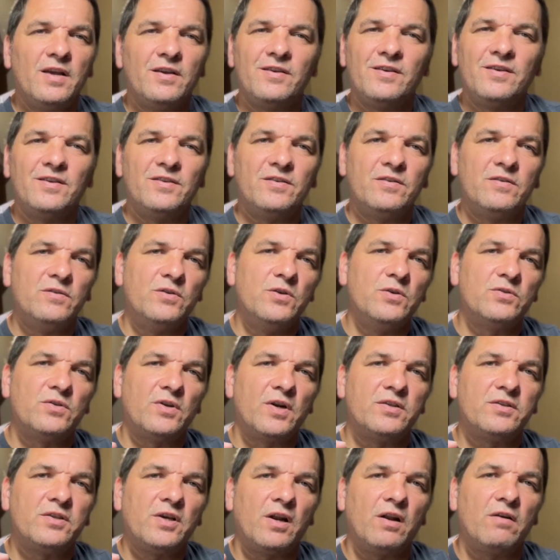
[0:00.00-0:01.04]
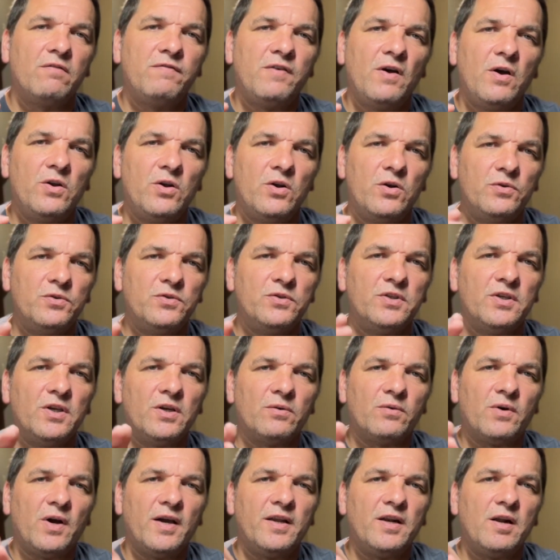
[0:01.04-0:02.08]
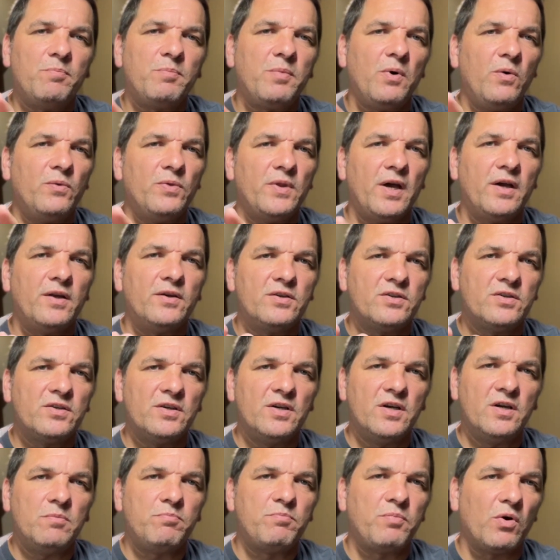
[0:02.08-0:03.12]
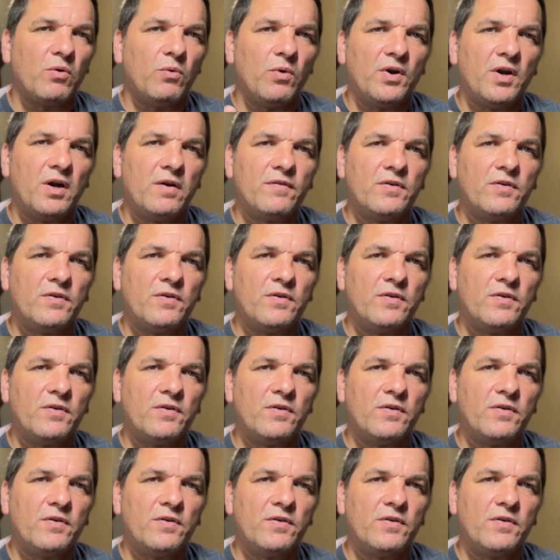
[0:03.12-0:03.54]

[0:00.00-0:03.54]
Using a telephoto, you get right up on that ship or whatever